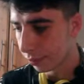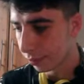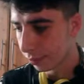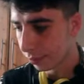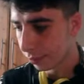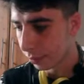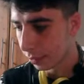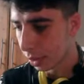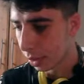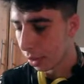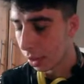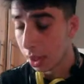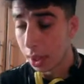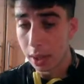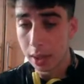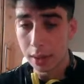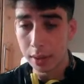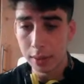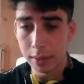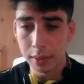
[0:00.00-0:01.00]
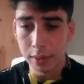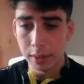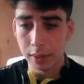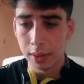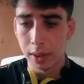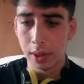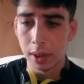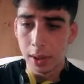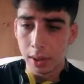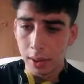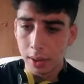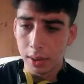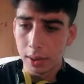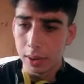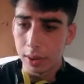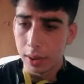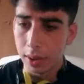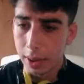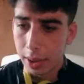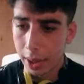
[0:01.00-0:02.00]
He's insane.
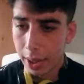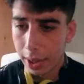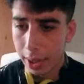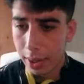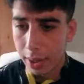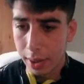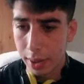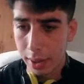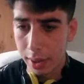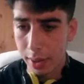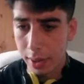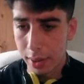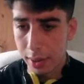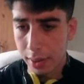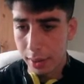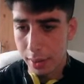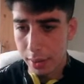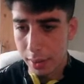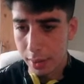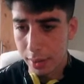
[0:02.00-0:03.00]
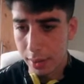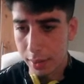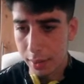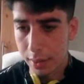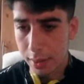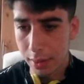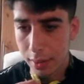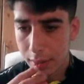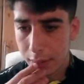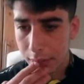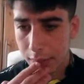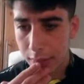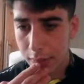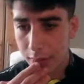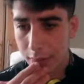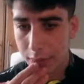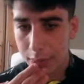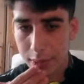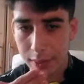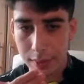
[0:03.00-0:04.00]
He's lost his mind since
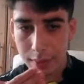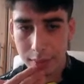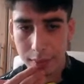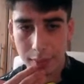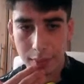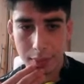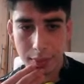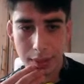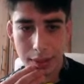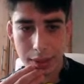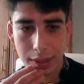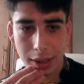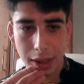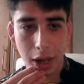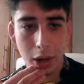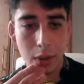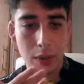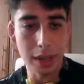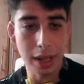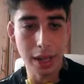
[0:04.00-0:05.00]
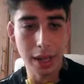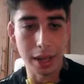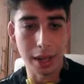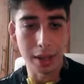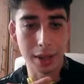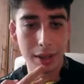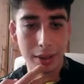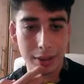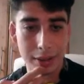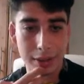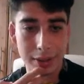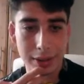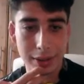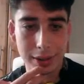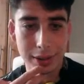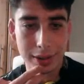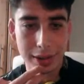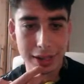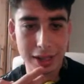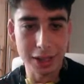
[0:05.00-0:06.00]
starting AEW. So who fucking knows?
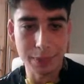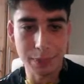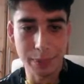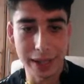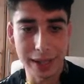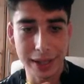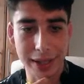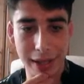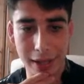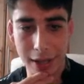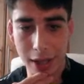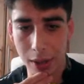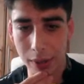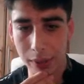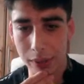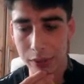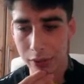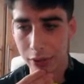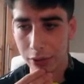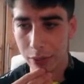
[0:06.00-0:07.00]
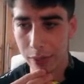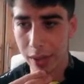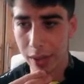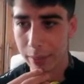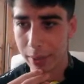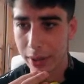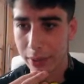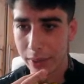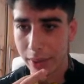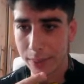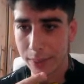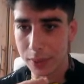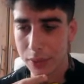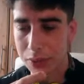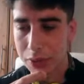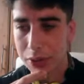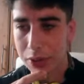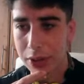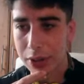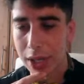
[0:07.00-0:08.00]
He spin kicked Coaster as well, by the way, which is
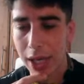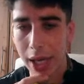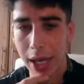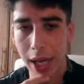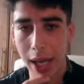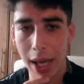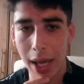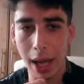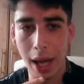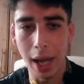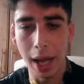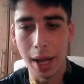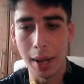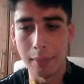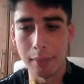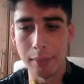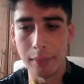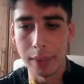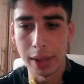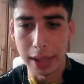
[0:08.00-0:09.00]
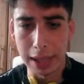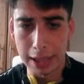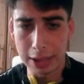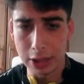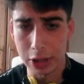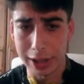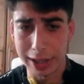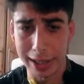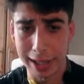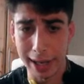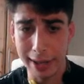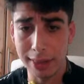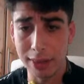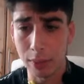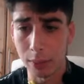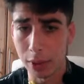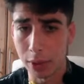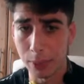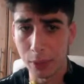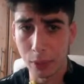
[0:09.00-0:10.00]
good. He actually
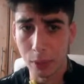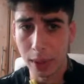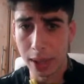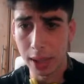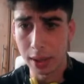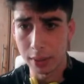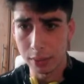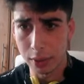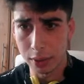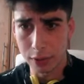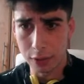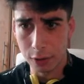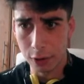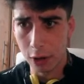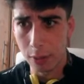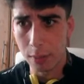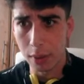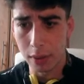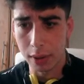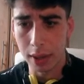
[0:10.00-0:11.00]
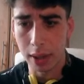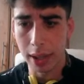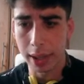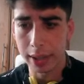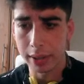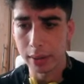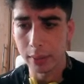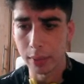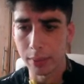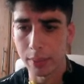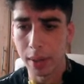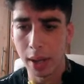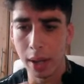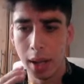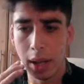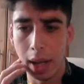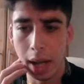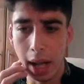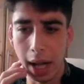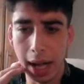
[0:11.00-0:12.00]
connected with him as well. The Slow-Mo connected with
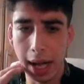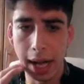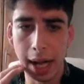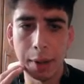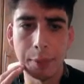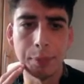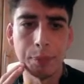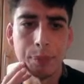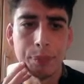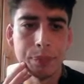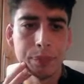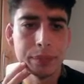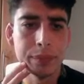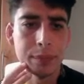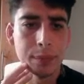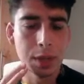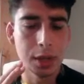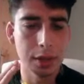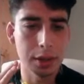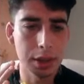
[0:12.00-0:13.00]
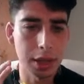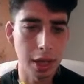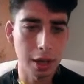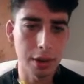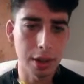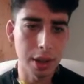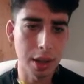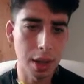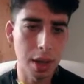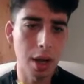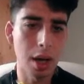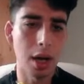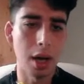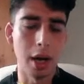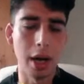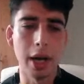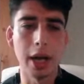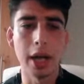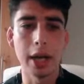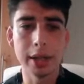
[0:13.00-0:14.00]
him. Kieran,
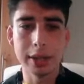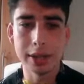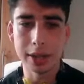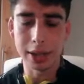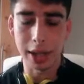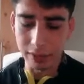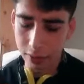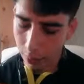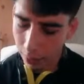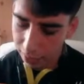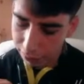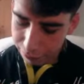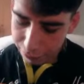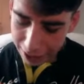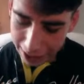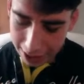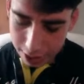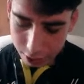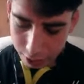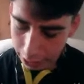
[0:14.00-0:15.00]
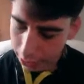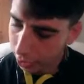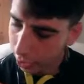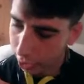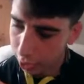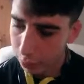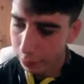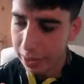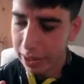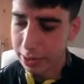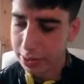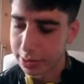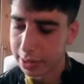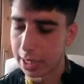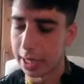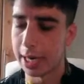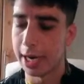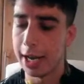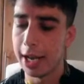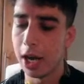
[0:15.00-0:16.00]
if you want a fast track guy to being a
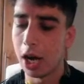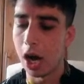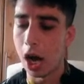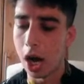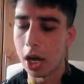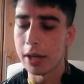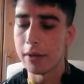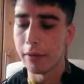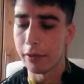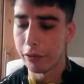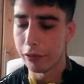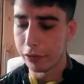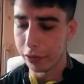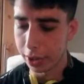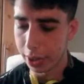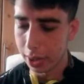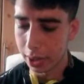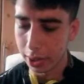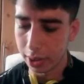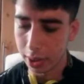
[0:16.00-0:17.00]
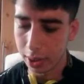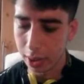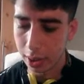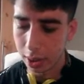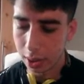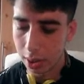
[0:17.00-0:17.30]
star, I have a feeling.